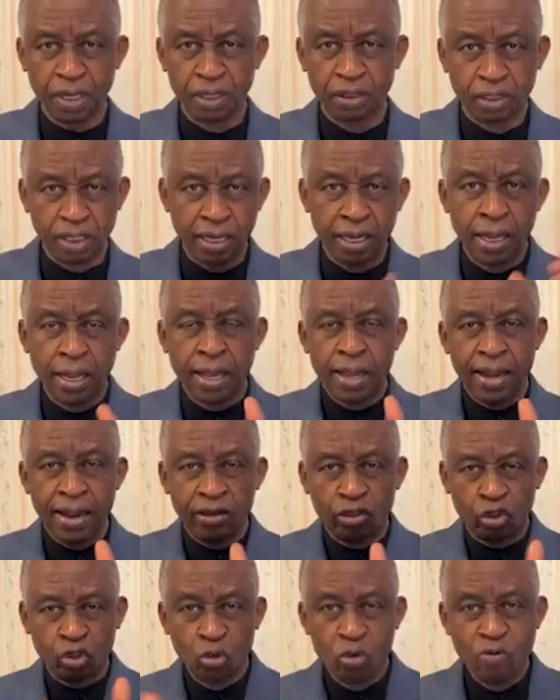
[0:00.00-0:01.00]
There's a,
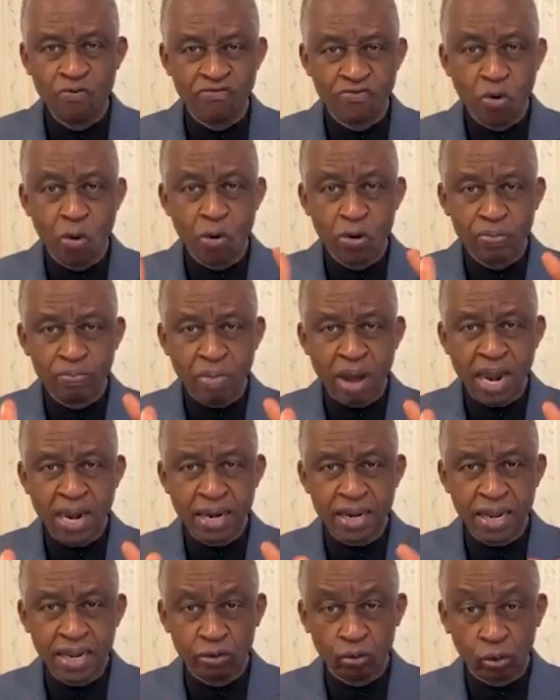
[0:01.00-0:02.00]
a twofold
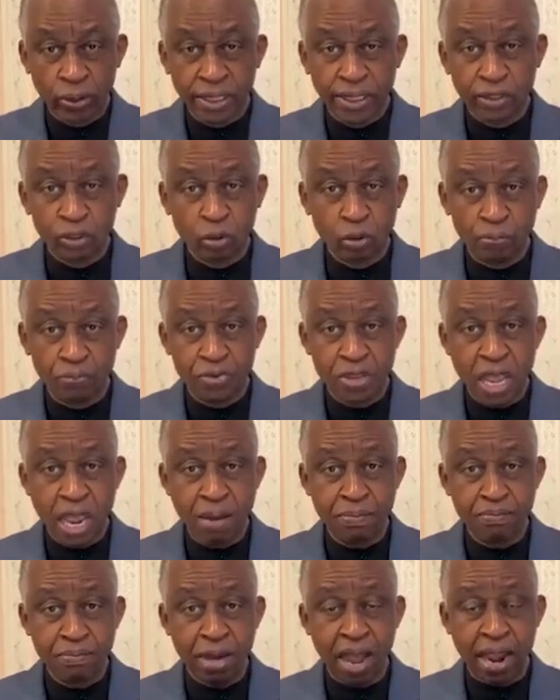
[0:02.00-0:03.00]
mandate we need to
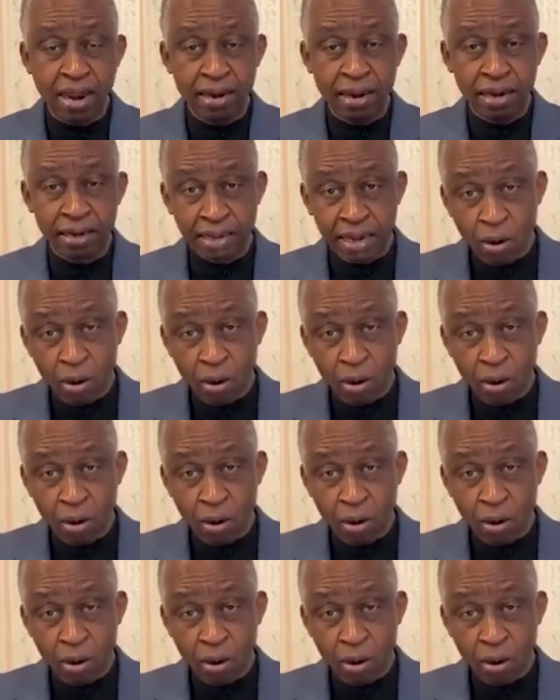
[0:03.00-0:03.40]
bear in mind,